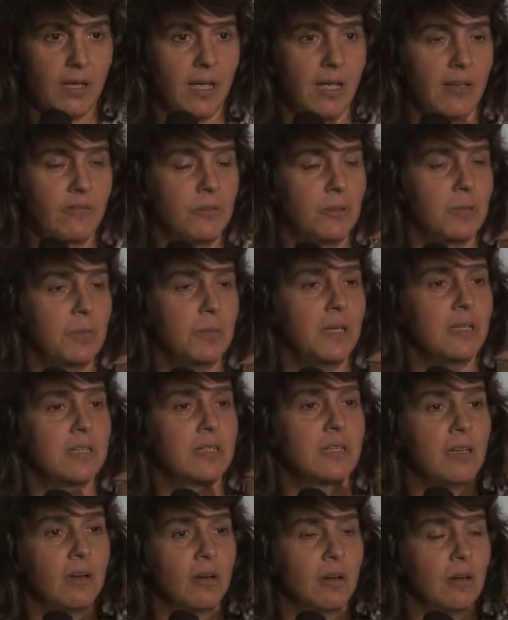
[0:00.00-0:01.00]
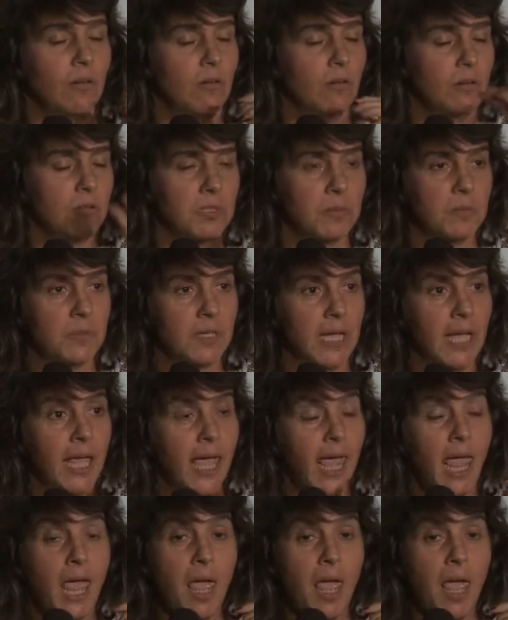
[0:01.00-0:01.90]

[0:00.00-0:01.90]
have 20 minutes here or something,